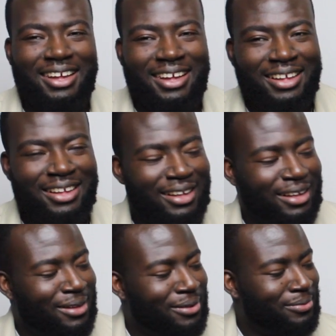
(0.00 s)

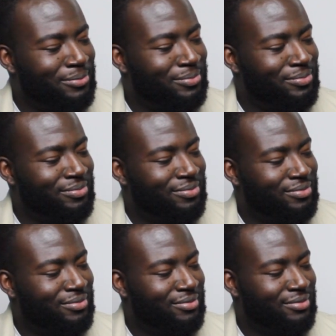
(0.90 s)

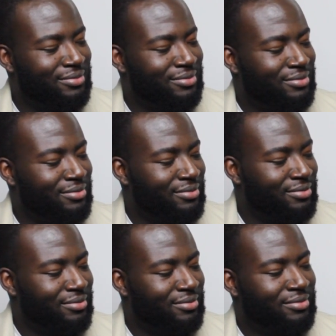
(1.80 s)

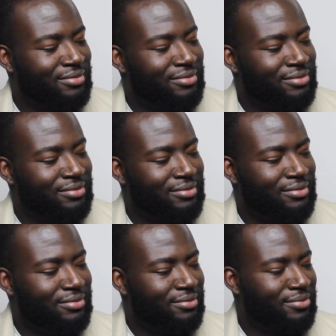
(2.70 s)

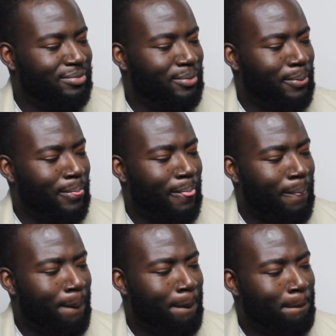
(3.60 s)

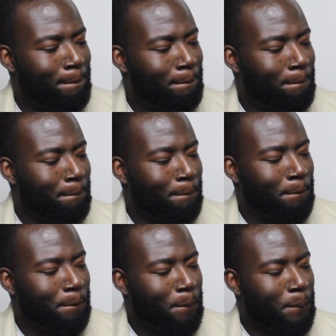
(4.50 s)

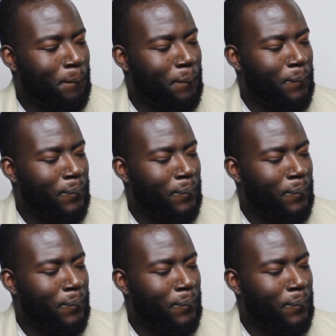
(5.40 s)
No words are spoken by the person on screen.